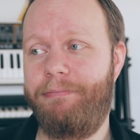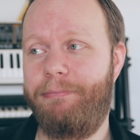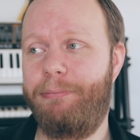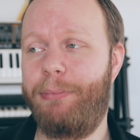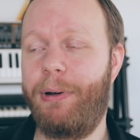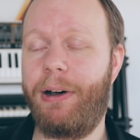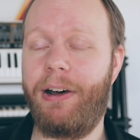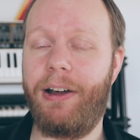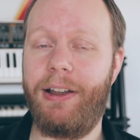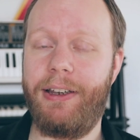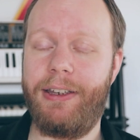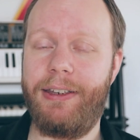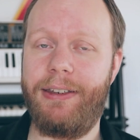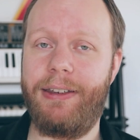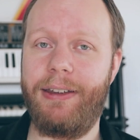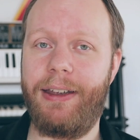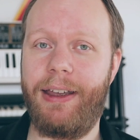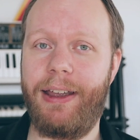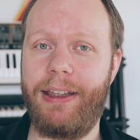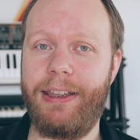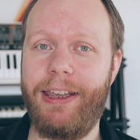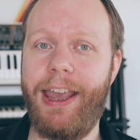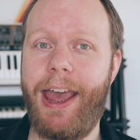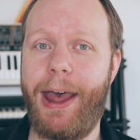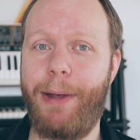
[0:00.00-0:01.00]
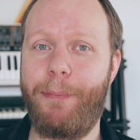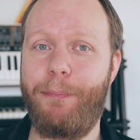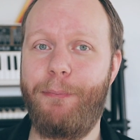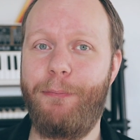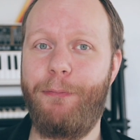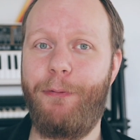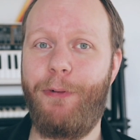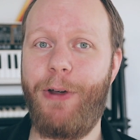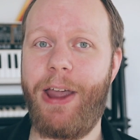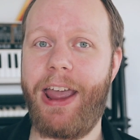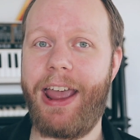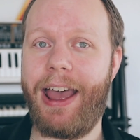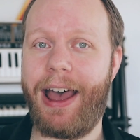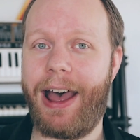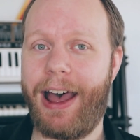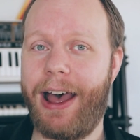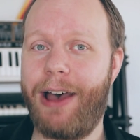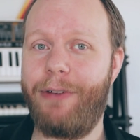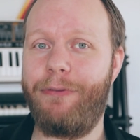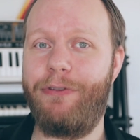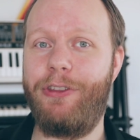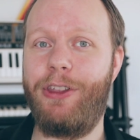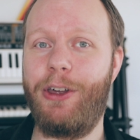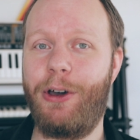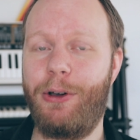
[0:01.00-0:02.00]
But we
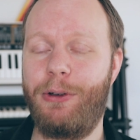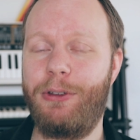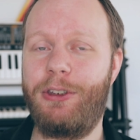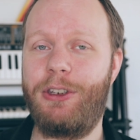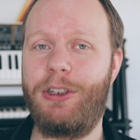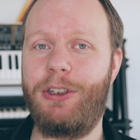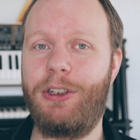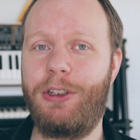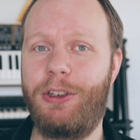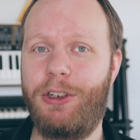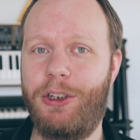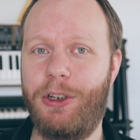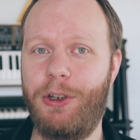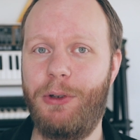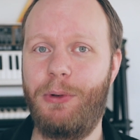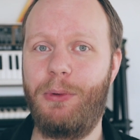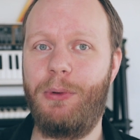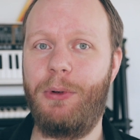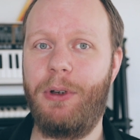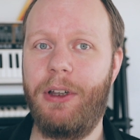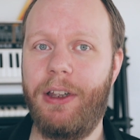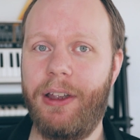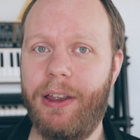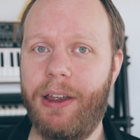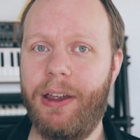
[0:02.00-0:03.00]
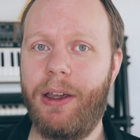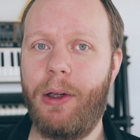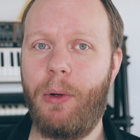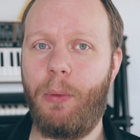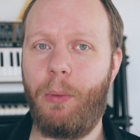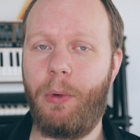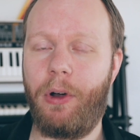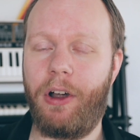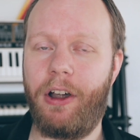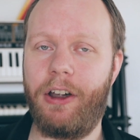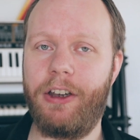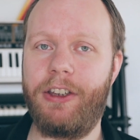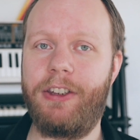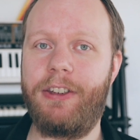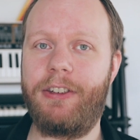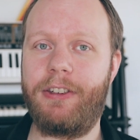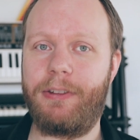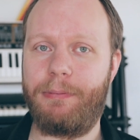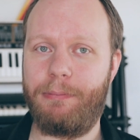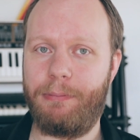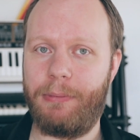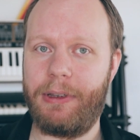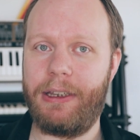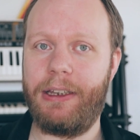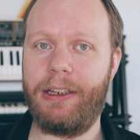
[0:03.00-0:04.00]
have those two
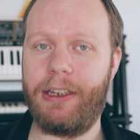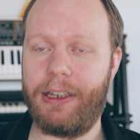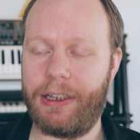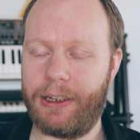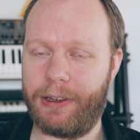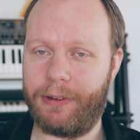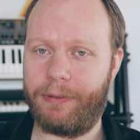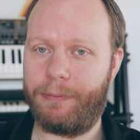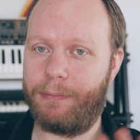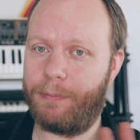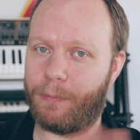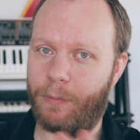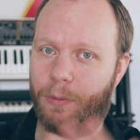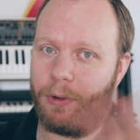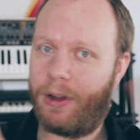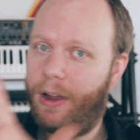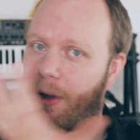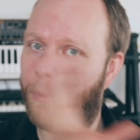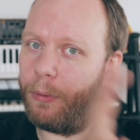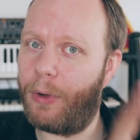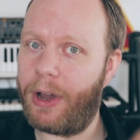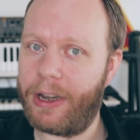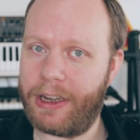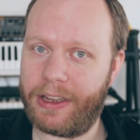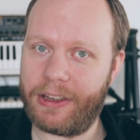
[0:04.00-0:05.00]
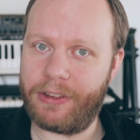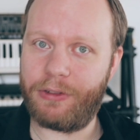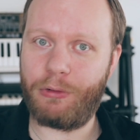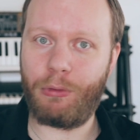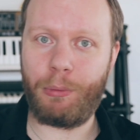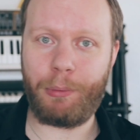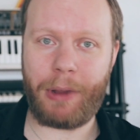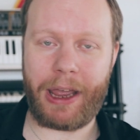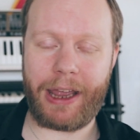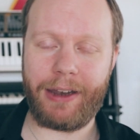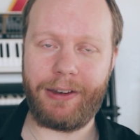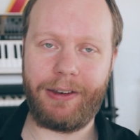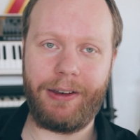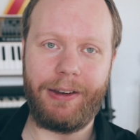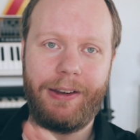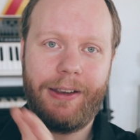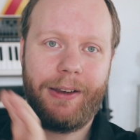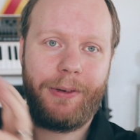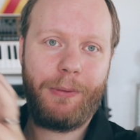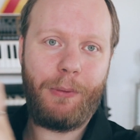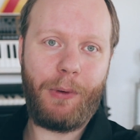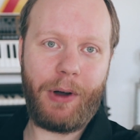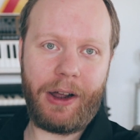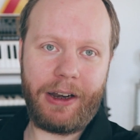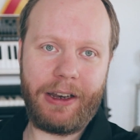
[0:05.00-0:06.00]
words meaning one is romantic
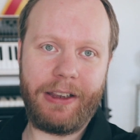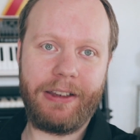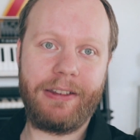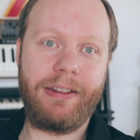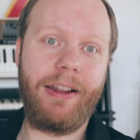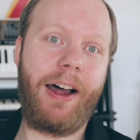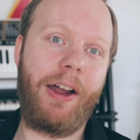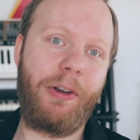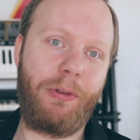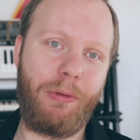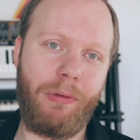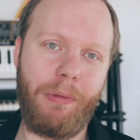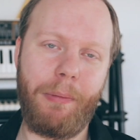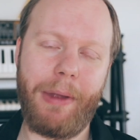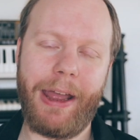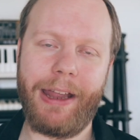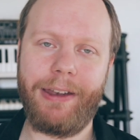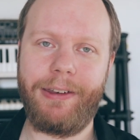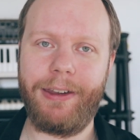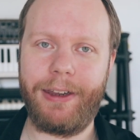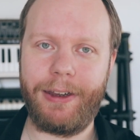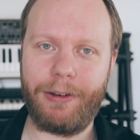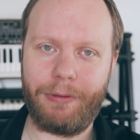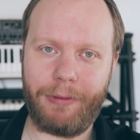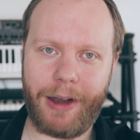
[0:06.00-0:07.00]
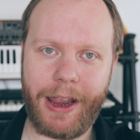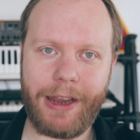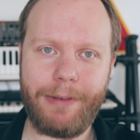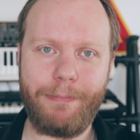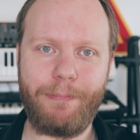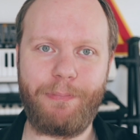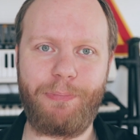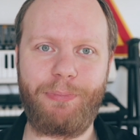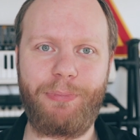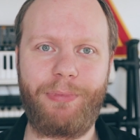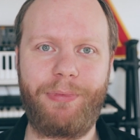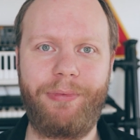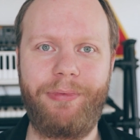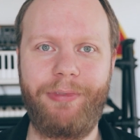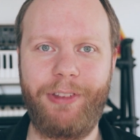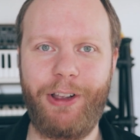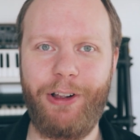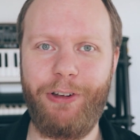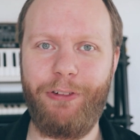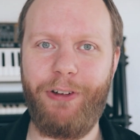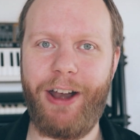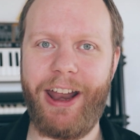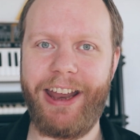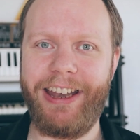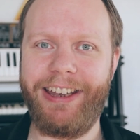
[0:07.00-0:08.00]
and one is not romantic, right?
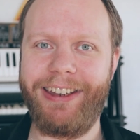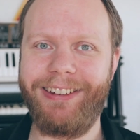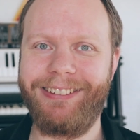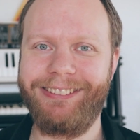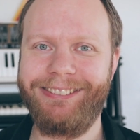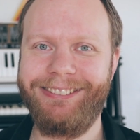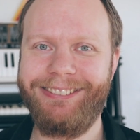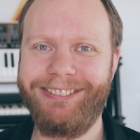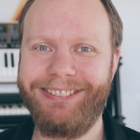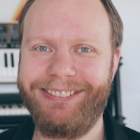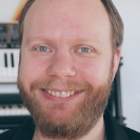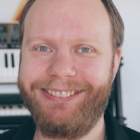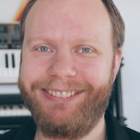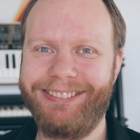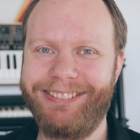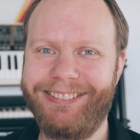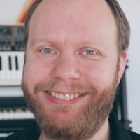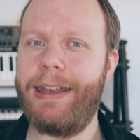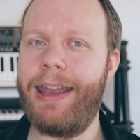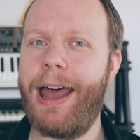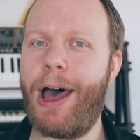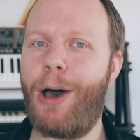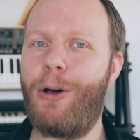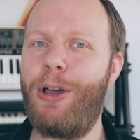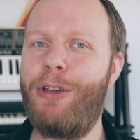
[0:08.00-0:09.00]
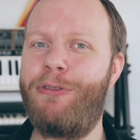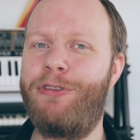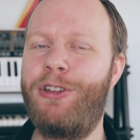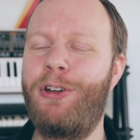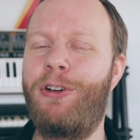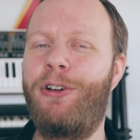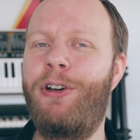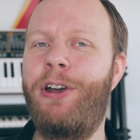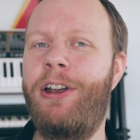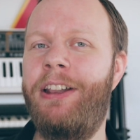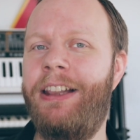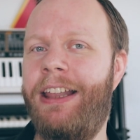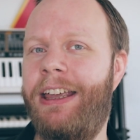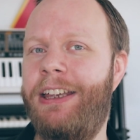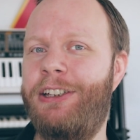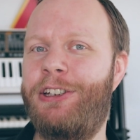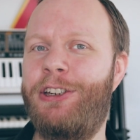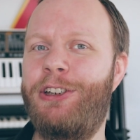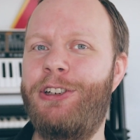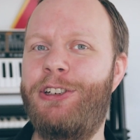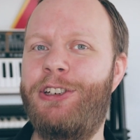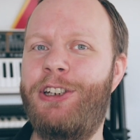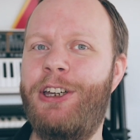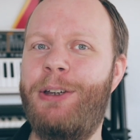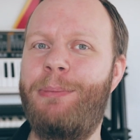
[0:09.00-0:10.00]
All right. Now, if your
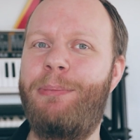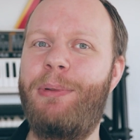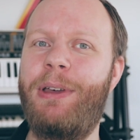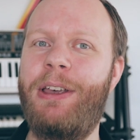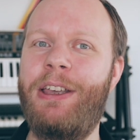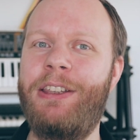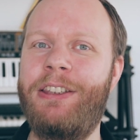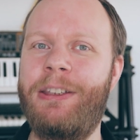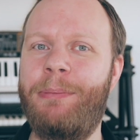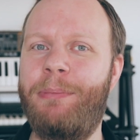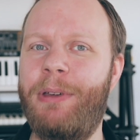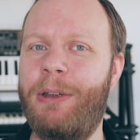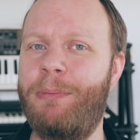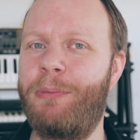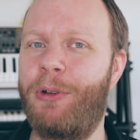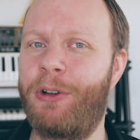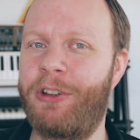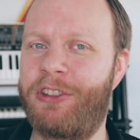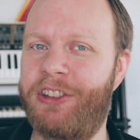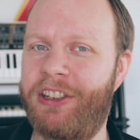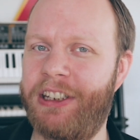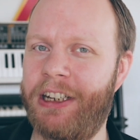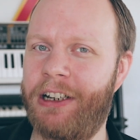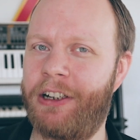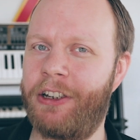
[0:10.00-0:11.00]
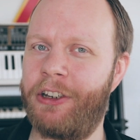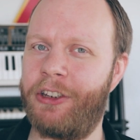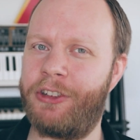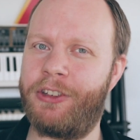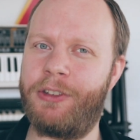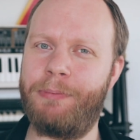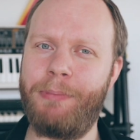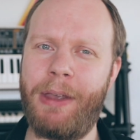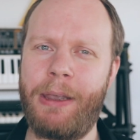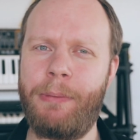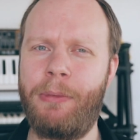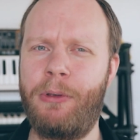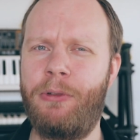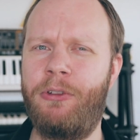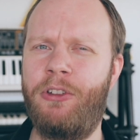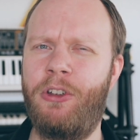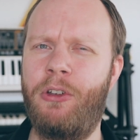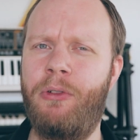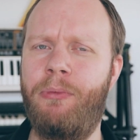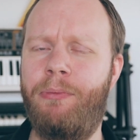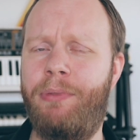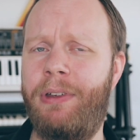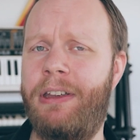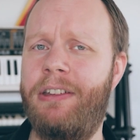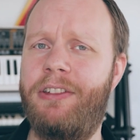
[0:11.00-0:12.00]
relationship is a bit more serious, maybe
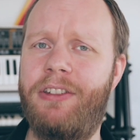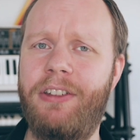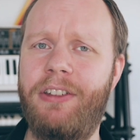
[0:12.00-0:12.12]
you've been